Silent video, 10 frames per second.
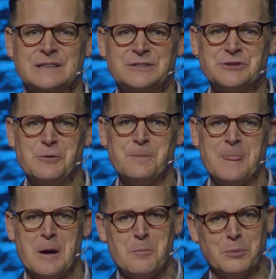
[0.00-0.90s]
So
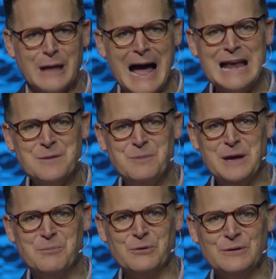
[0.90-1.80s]
blind
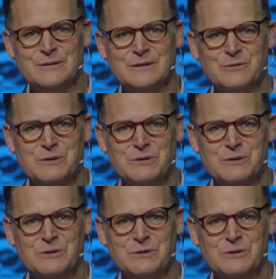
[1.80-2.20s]
people,